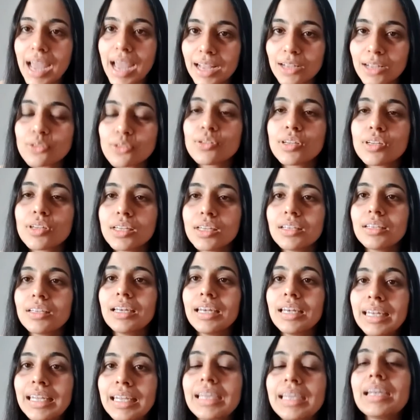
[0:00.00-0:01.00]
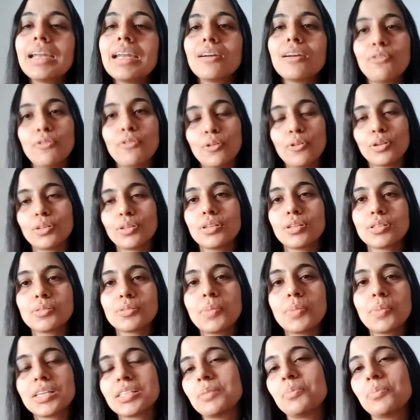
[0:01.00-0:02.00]
actually needed for the
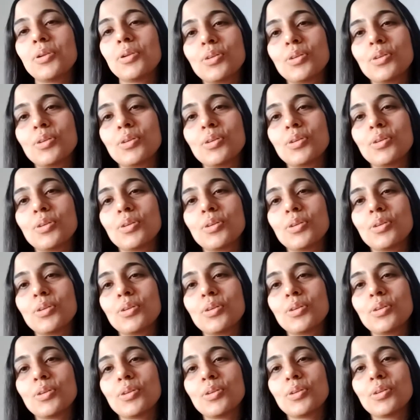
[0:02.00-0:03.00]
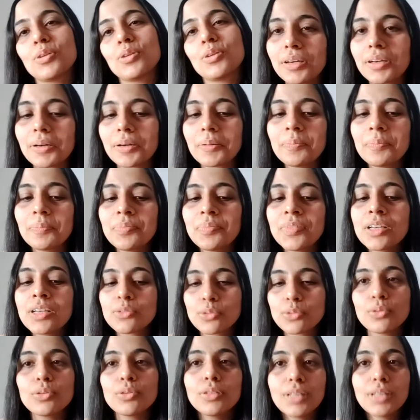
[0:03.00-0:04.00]
specimen or sample to be reported.
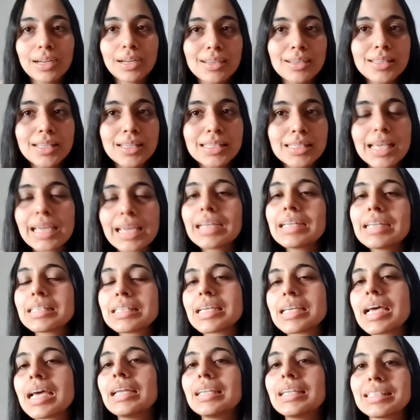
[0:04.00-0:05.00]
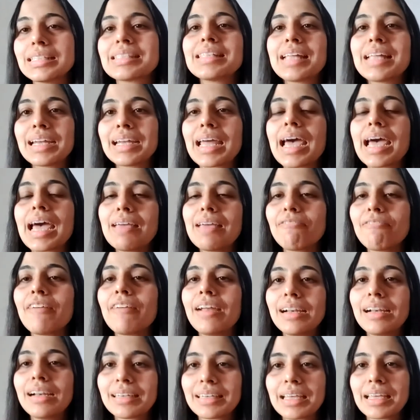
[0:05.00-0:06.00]
So that is the second challenge that I
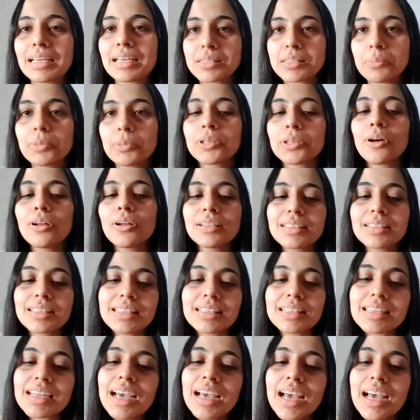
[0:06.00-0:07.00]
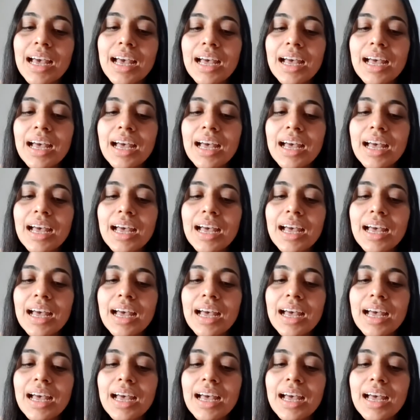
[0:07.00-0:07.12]
felt as a pathologist.